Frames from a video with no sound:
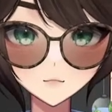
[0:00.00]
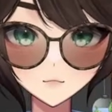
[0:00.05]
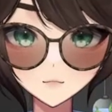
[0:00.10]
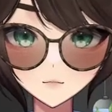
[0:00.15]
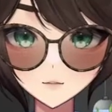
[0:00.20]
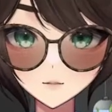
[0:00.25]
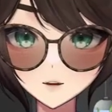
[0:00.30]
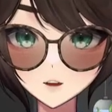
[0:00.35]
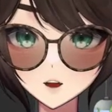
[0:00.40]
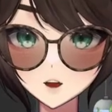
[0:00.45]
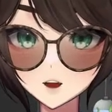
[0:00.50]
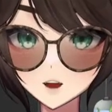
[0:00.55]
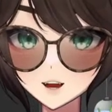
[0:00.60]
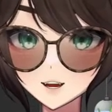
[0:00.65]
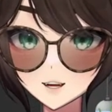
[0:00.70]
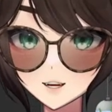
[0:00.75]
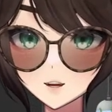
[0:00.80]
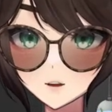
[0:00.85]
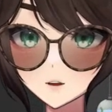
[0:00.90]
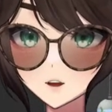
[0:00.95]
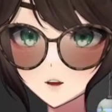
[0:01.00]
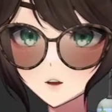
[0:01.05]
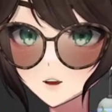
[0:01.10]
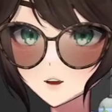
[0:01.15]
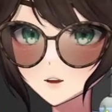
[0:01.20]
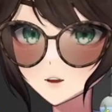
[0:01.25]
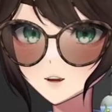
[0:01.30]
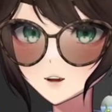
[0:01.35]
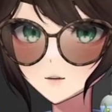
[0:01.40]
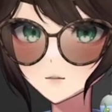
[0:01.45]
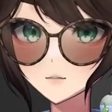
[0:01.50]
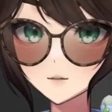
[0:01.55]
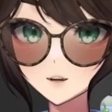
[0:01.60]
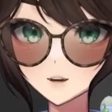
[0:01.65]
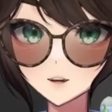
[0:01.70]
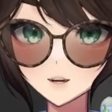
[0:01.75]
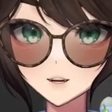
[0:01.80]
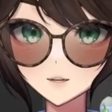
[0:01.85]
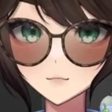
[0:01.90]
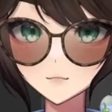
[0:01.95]
so they lied to me about being able to
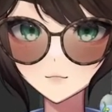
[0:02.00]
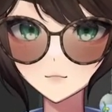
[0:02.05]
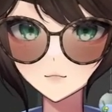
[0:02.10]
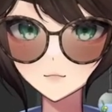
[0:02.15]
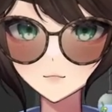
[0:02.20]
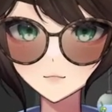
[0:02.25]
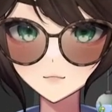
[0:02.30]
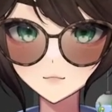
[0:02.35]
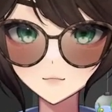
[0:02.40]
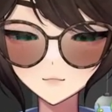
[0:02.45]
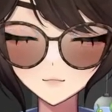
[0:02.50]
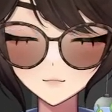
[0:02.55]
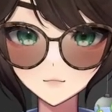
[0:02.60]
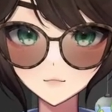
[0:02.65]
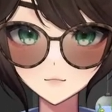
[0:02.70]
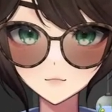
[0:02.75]
download this.